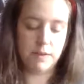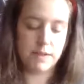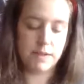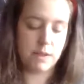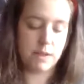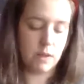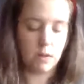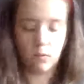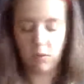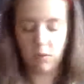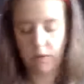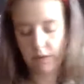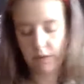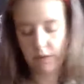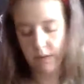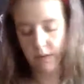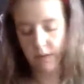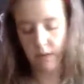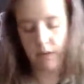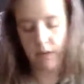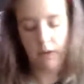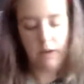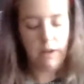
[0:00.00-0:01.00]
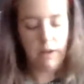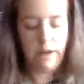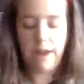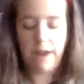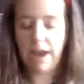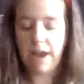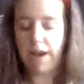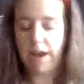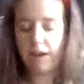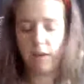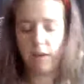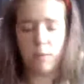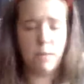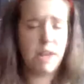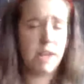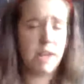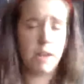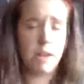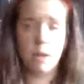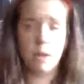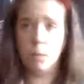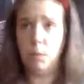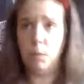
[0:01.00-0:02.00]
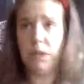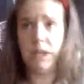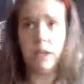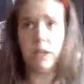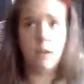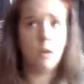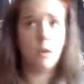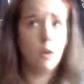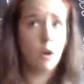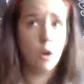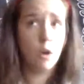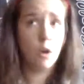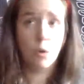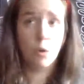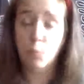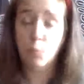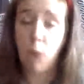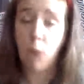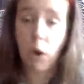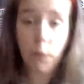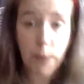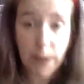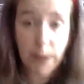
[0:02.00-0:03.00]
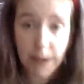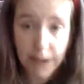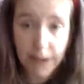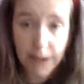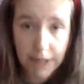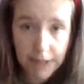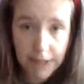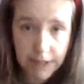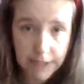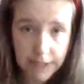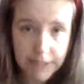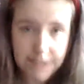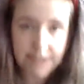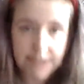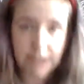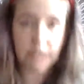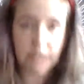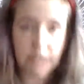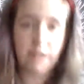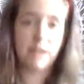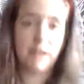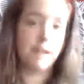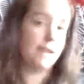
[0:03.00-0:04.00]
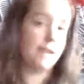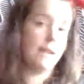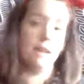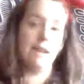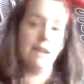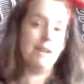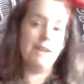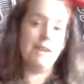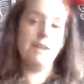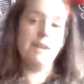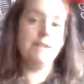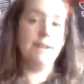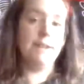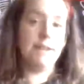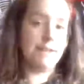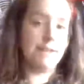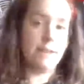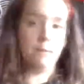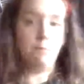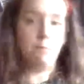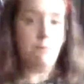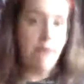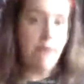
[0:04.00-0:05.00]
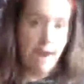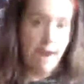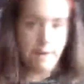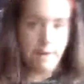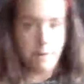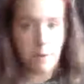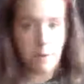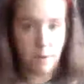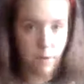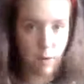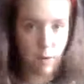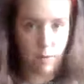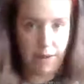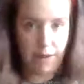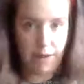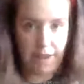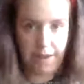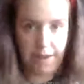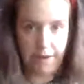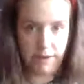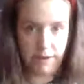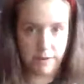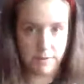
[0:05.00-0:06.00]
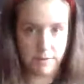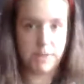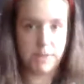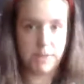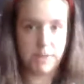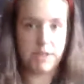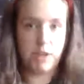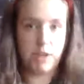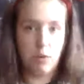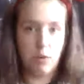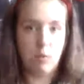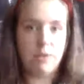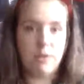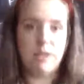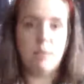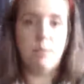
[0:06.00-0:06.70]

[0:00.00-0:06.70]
start with Adam. It could be Mona and Lisa. It doesn't matter, okay? You start with the